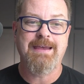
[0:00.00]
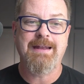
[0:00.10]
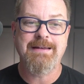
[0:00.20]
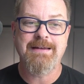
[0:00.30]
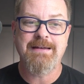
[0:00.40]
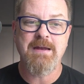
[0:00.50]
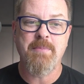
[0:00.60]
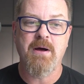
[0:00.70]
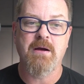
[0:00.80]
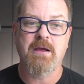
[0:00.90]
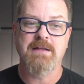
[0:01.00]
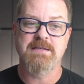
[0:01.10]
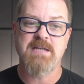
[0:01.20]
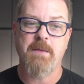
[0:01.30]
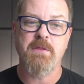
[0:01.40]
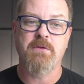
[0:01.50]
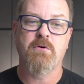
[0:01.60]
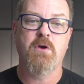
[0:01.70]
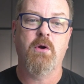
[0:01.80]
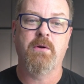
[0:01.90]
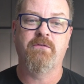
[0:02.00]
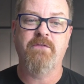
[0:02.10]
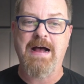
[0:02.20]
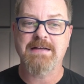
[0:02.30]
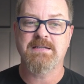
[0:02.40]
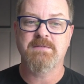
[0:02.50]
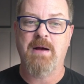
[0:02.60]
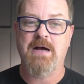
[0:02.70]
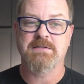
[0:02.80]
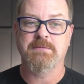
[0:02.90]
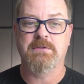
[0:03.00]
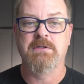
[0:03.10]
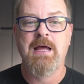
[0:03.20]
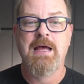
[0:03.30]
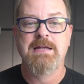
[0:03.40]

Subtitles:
get into debug and stepping through code as fast as possible